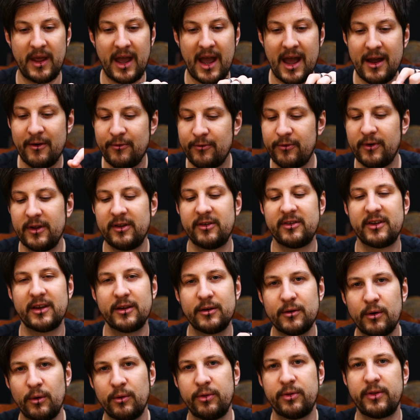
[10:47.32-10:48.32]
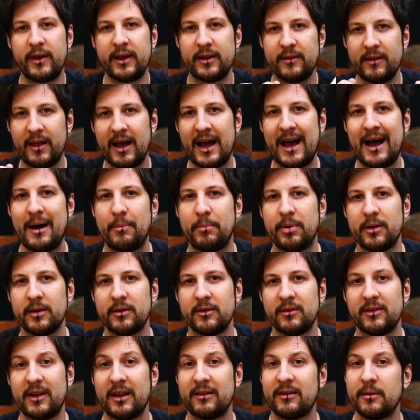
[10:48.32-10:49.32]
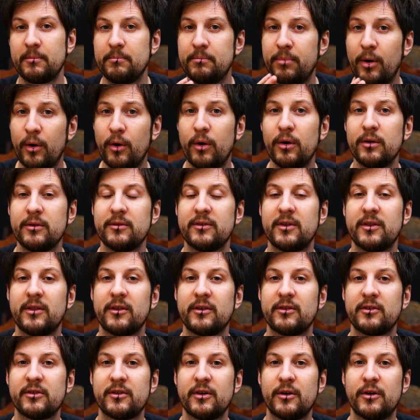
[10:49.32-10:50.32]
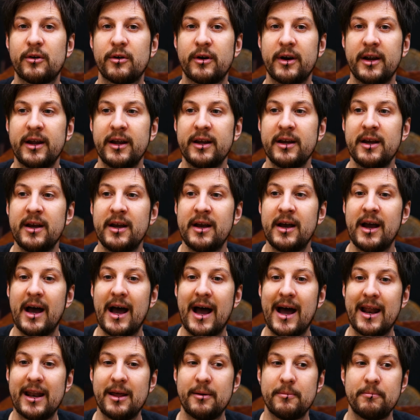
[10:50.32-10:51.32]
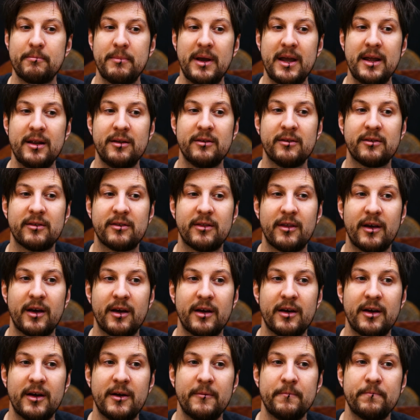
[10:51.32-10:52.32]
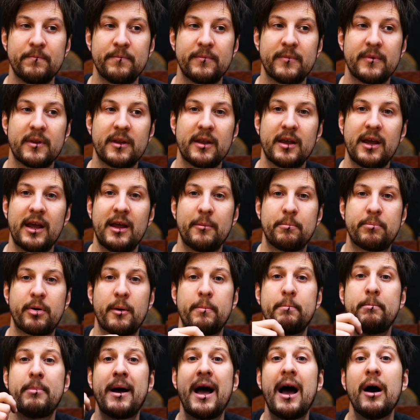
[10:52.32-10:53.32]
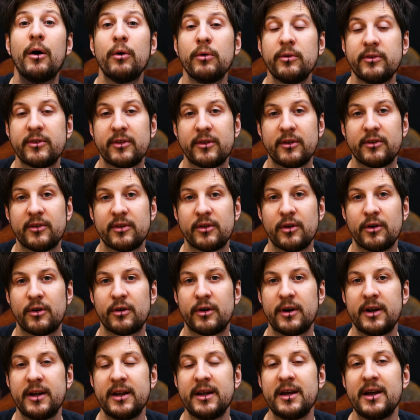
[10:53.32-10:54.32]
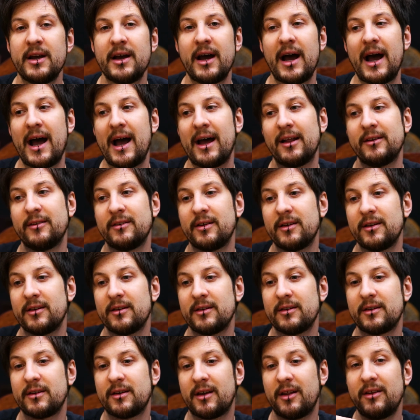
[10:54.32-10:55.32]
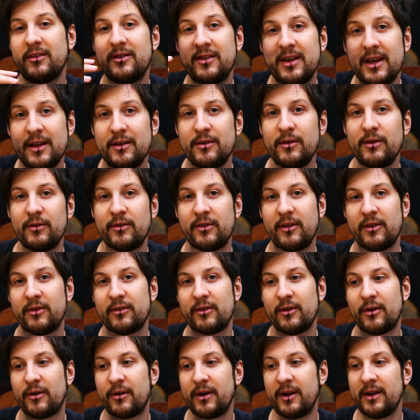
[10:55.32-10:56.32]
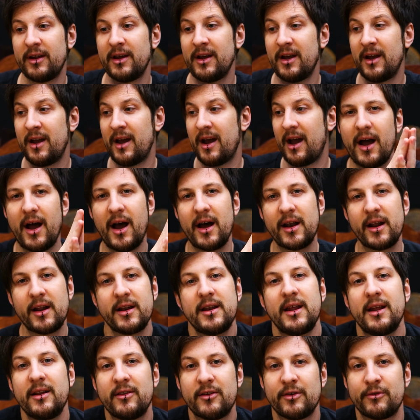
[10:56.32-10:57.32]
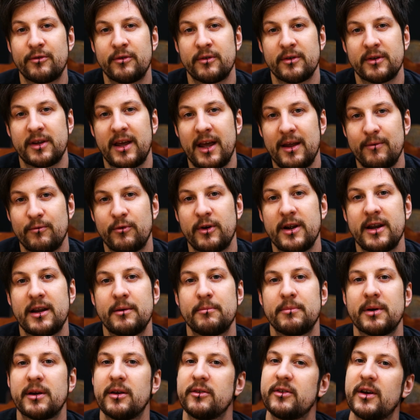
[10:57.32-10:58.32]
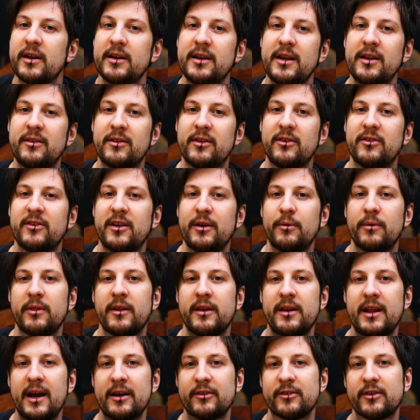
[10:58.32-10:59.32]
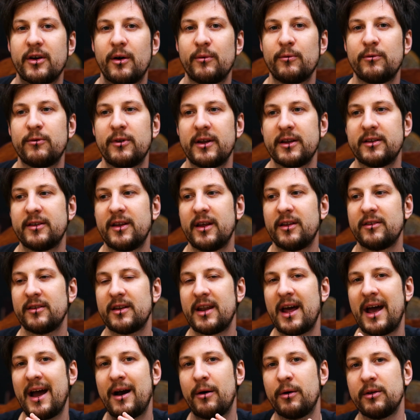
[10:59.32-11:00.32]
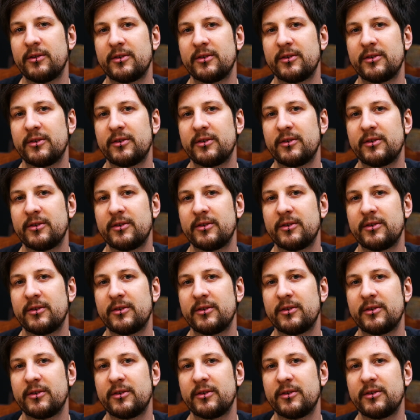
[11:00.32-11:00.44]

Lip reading: every single thing that happens is important to the story, and it means that it propels the story and continues the story, and I need to keep reading because I need to see what the next conflict is and how